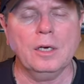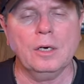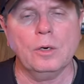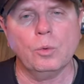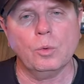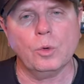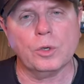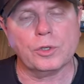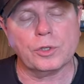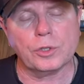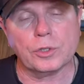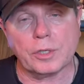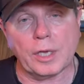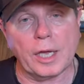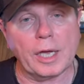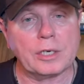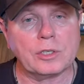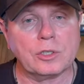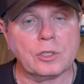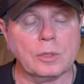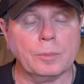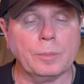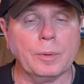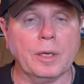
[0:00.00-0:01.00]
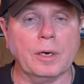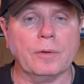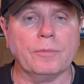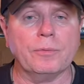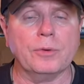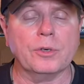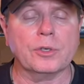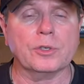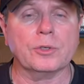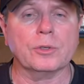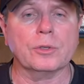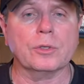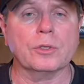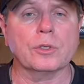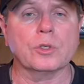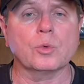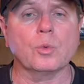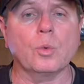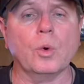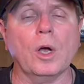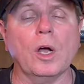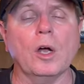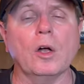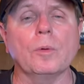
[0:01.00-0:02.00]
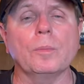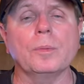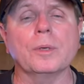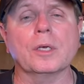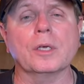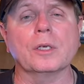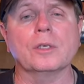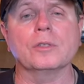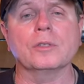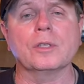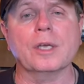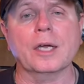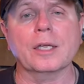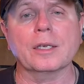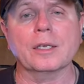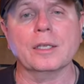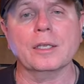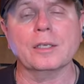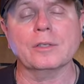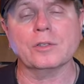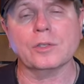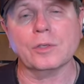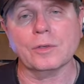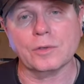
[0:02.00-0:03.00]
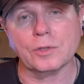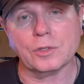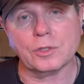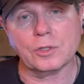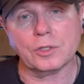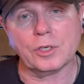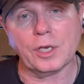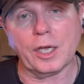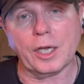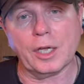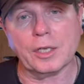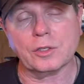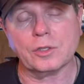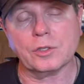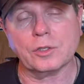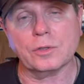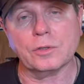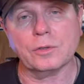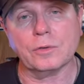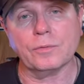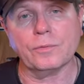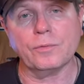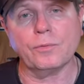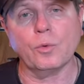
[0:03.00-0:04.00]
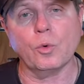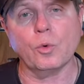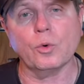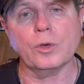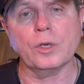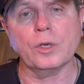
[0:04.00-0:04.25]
which is actually beneficial as well, because that gets a chance to, for